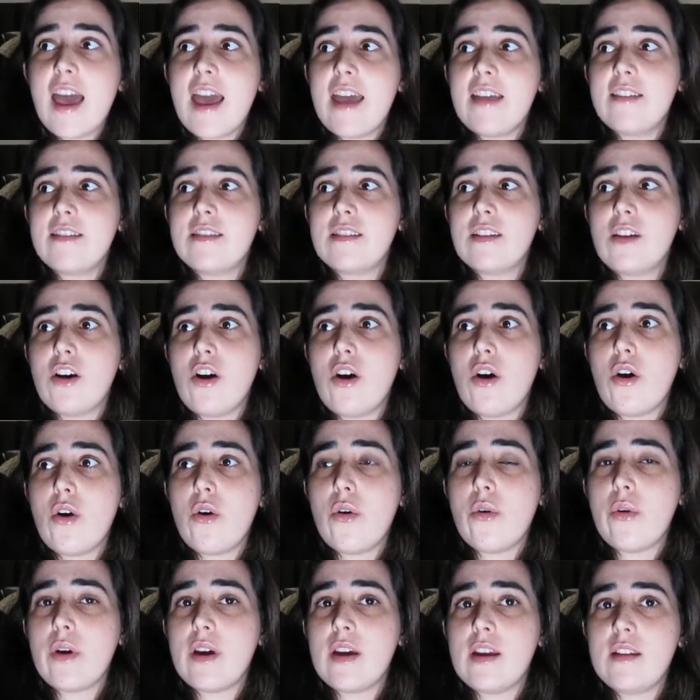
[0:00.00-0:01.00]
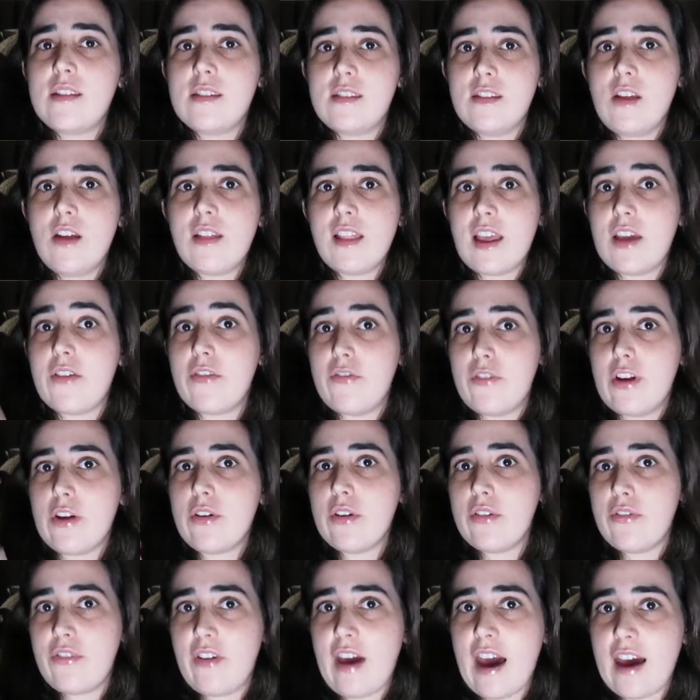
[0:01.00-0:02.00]
So it's not like very
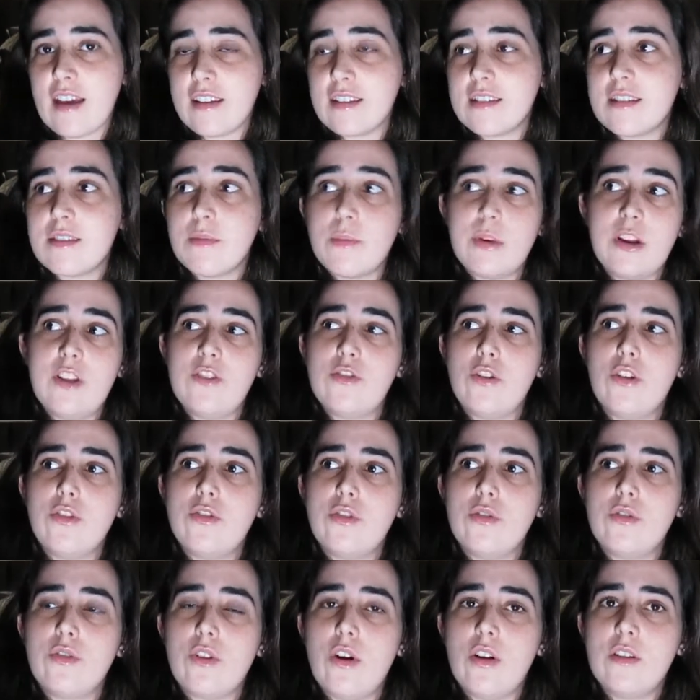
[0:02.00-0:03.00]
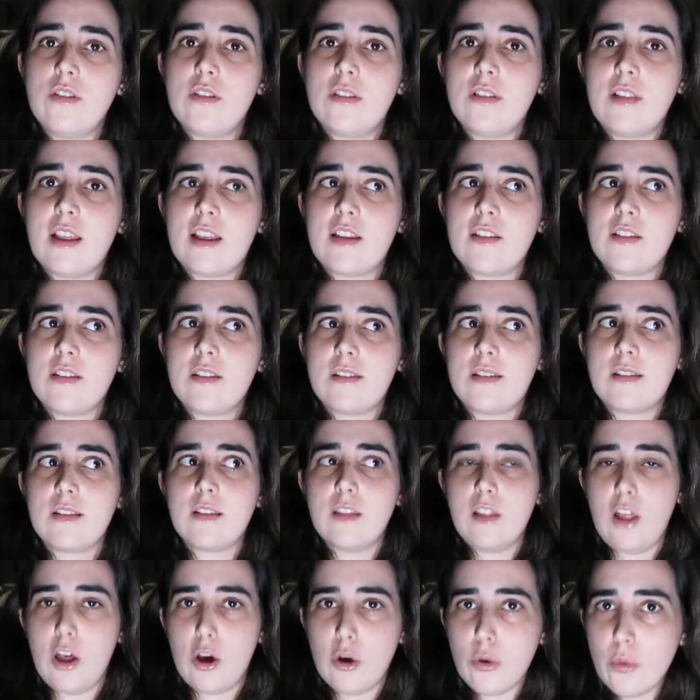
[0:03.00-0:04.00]
fast, but it's also not like
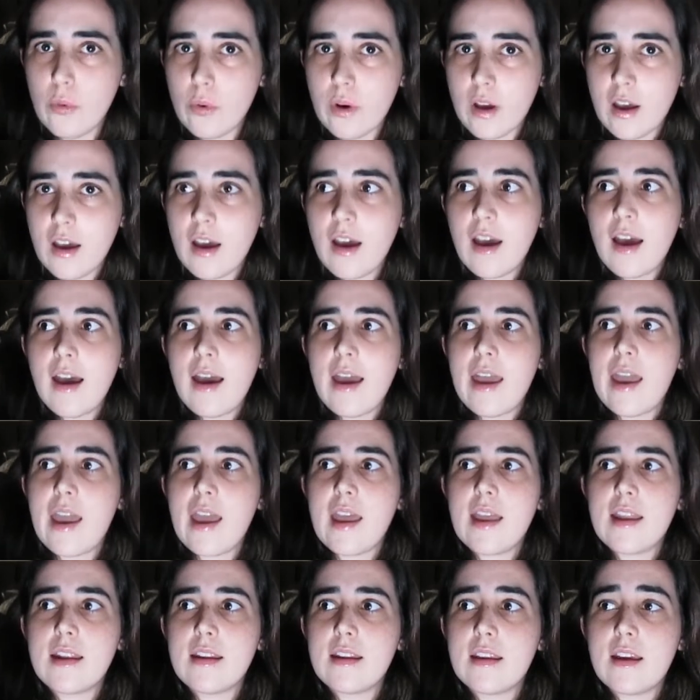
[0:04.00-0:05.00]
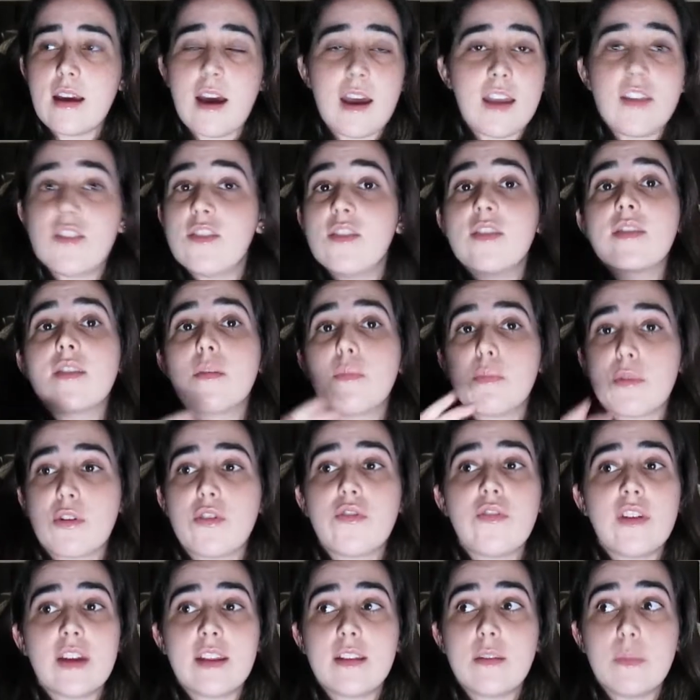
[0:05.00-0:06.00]
slow. And it's just the
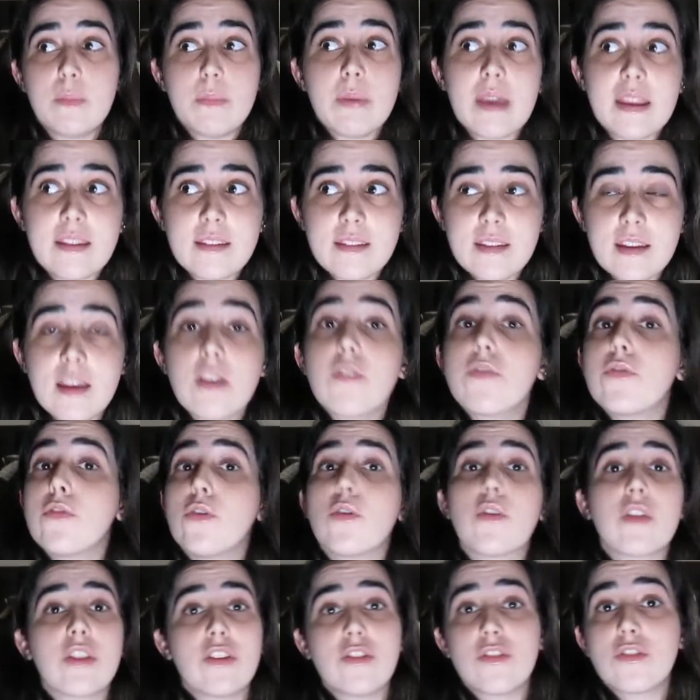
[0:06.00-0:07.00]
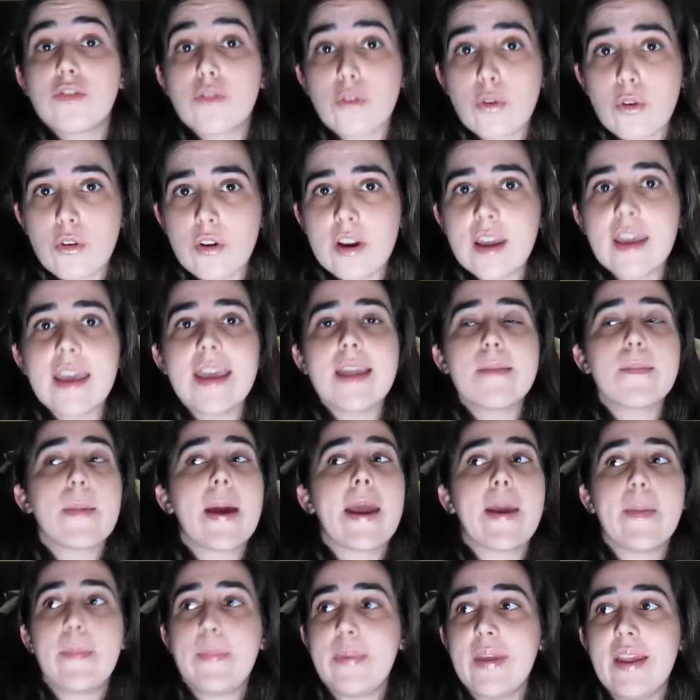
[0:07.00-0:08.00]
perfect pacing for the story, in my
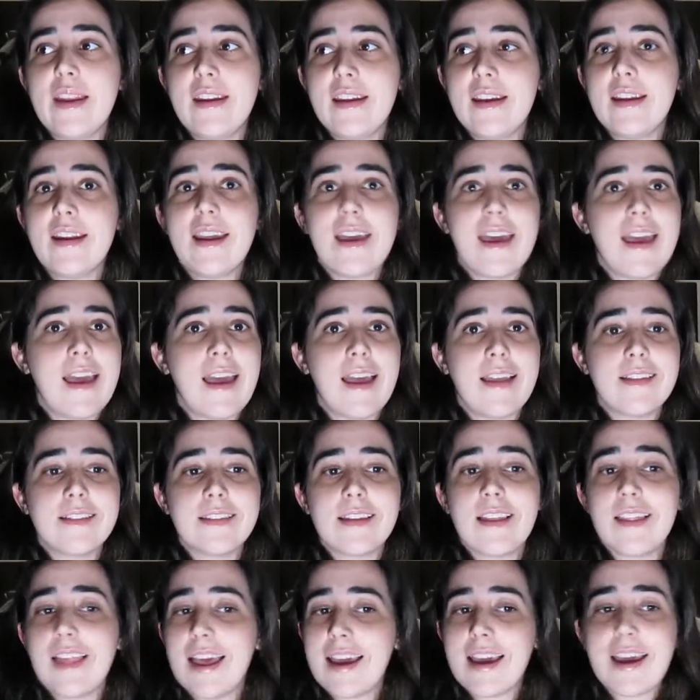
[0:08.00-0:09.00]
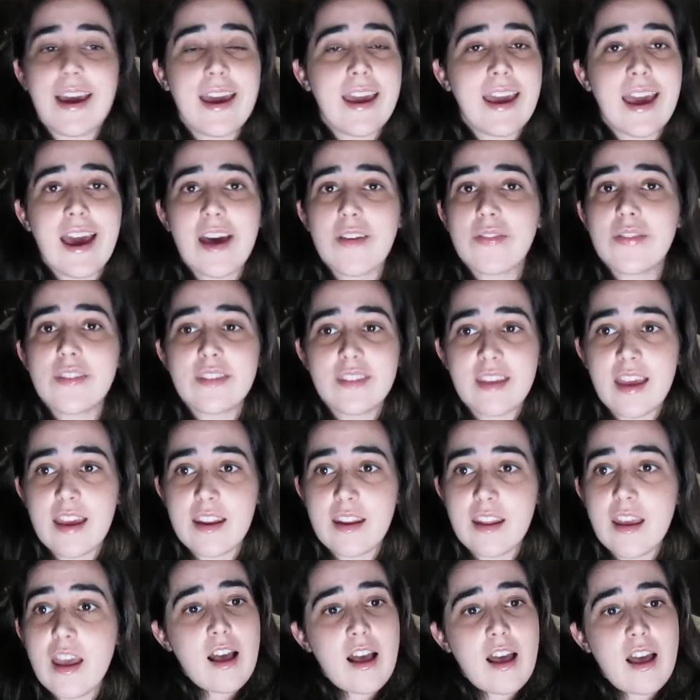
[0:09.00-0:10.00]
opinion. And like I have
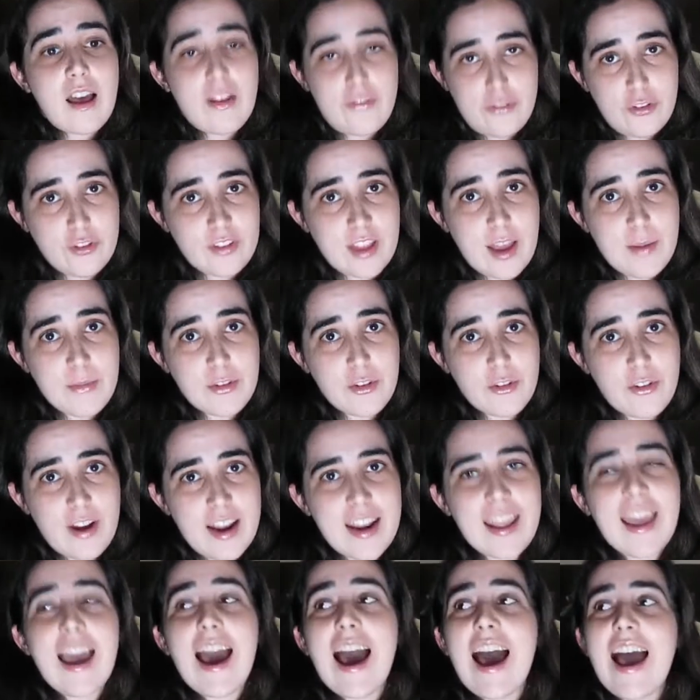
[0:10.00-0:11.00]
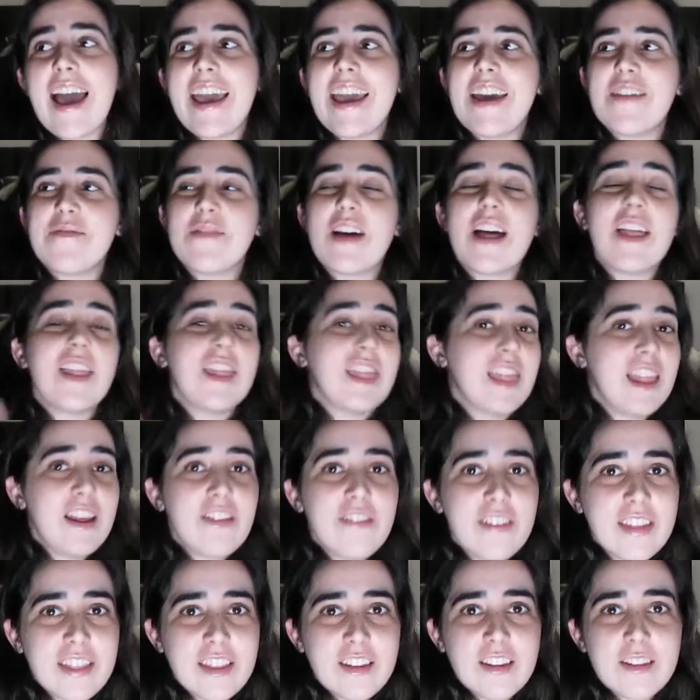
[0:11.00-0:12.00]
said a few times already, I am
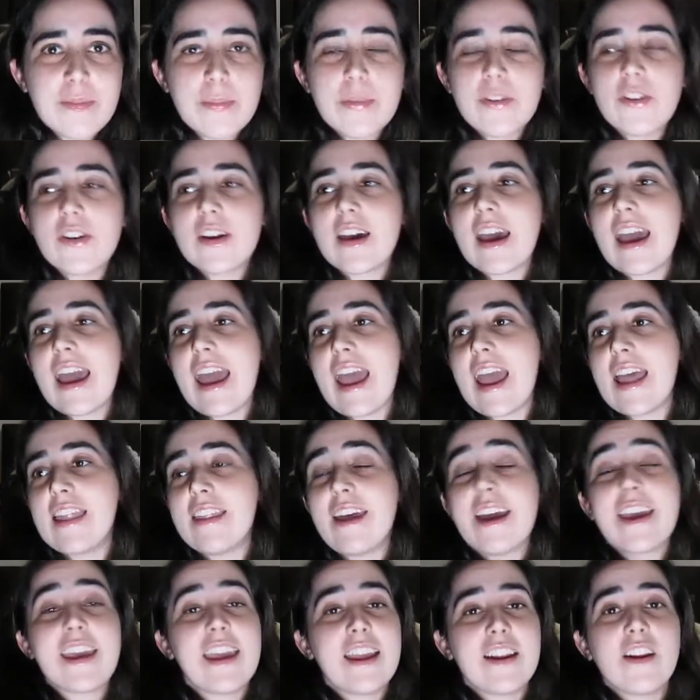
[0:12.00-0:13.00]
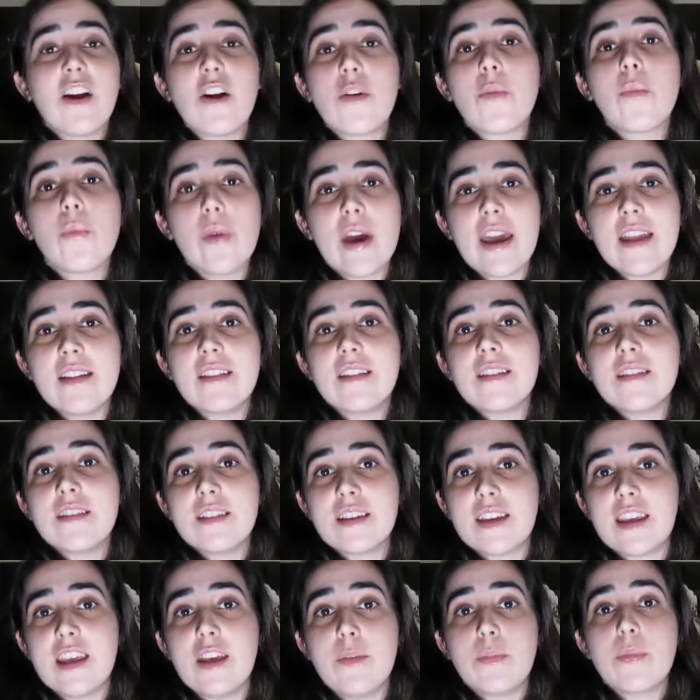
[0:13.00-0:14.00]
loving this book and I cannot wait to
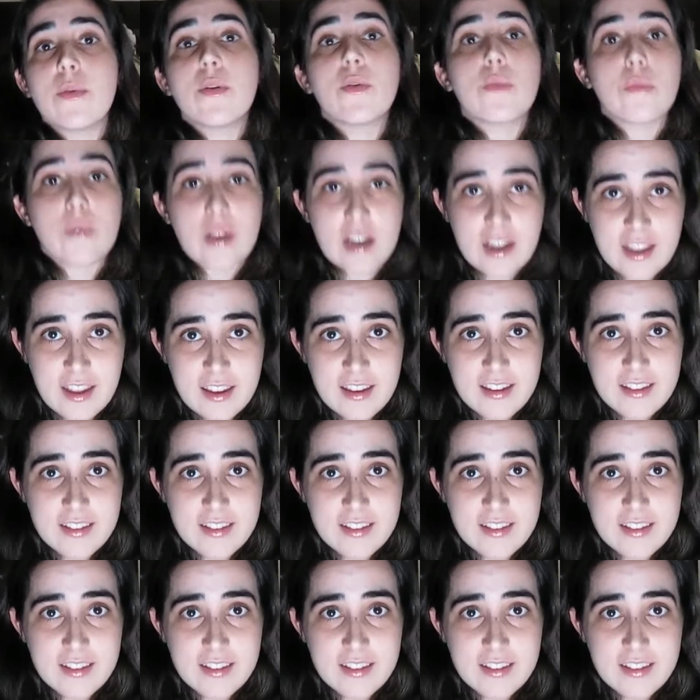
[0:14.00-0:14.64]
keep reading.